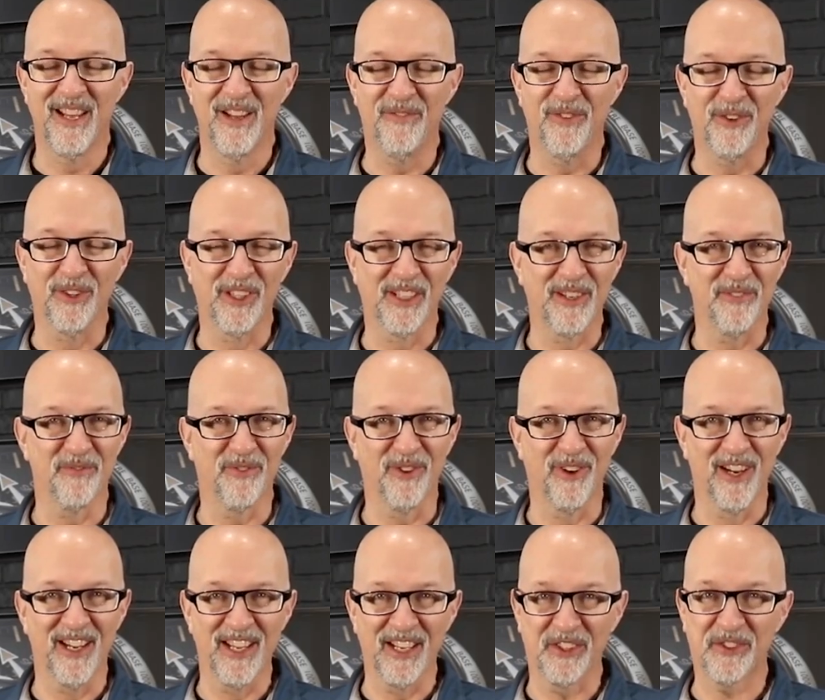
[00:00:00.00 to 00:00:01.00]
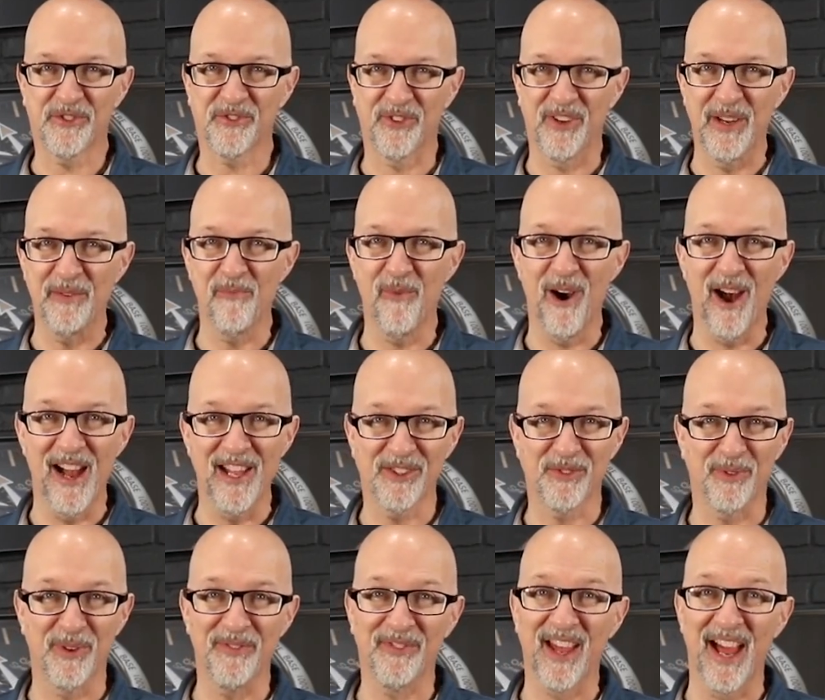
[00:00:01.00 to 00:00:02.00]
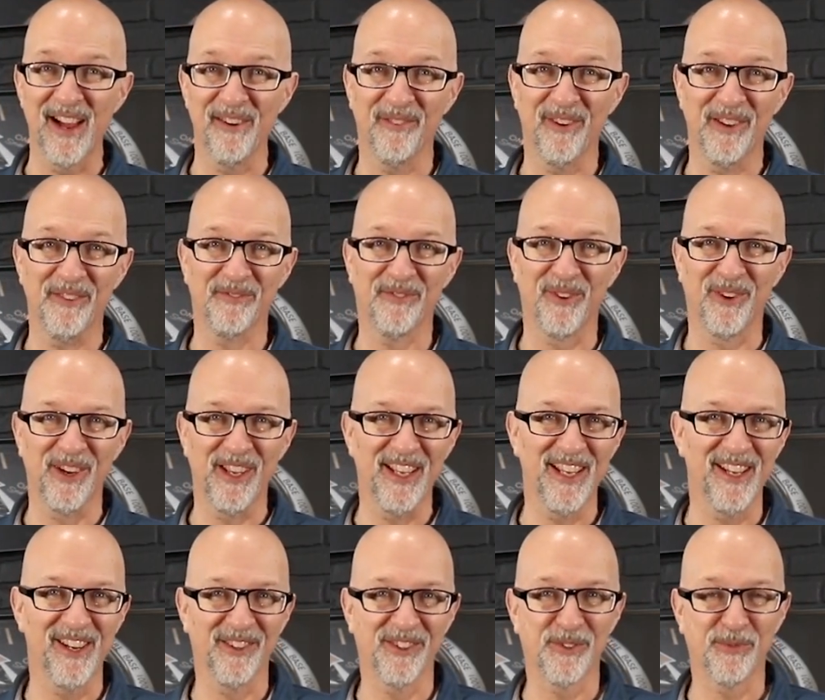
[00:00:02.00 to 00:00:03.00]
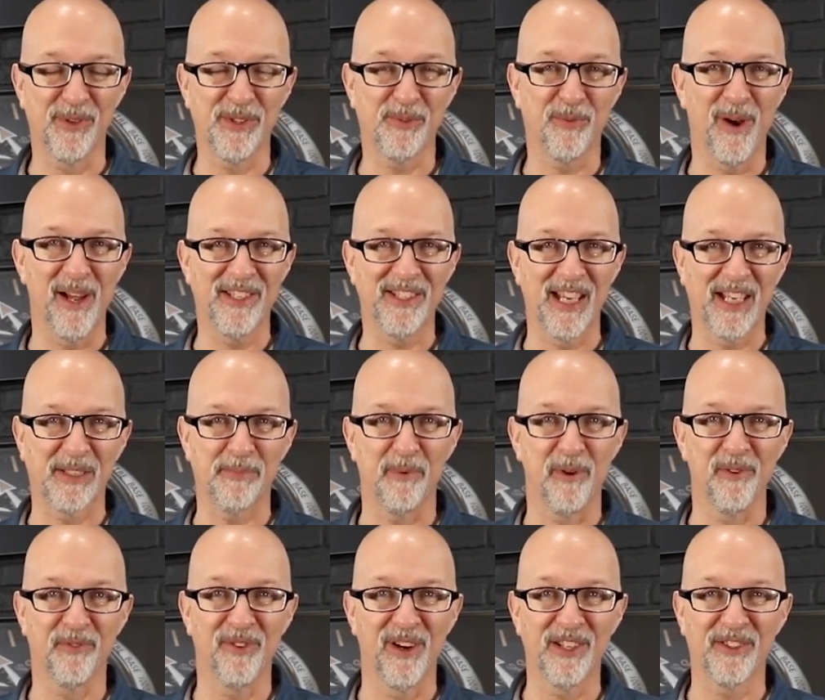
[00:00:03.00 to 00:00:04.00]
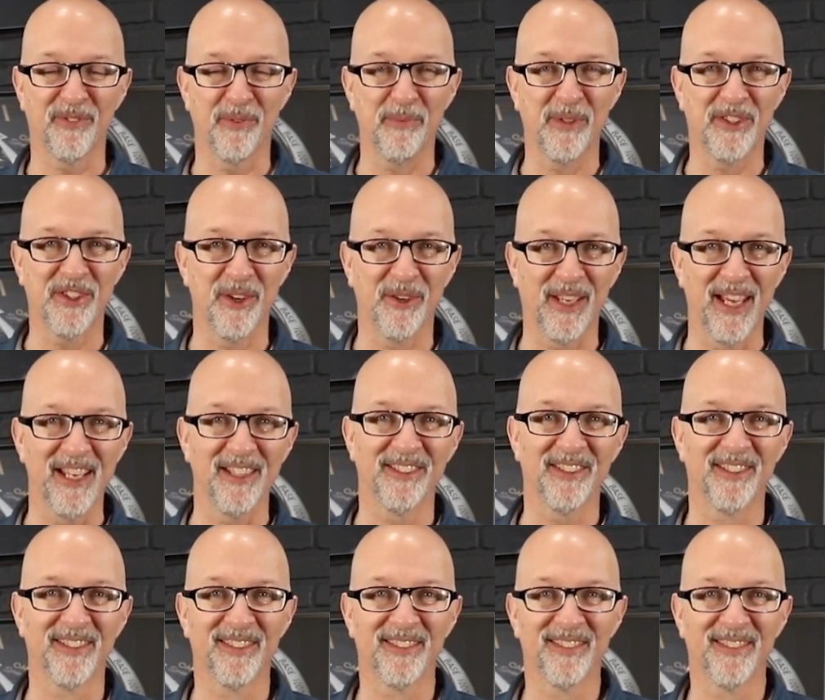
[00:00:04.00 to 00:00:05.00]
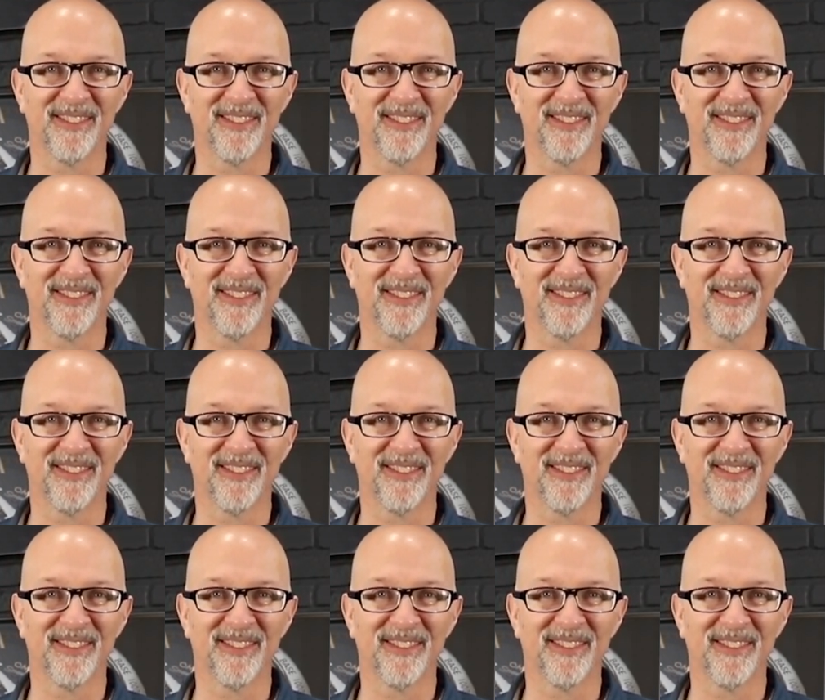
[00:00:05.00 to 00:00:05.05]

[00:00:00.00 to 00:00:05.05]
If you're looking for an extreme watch, we've got one for you here. SwissWatchExpo, fresh from the showcase.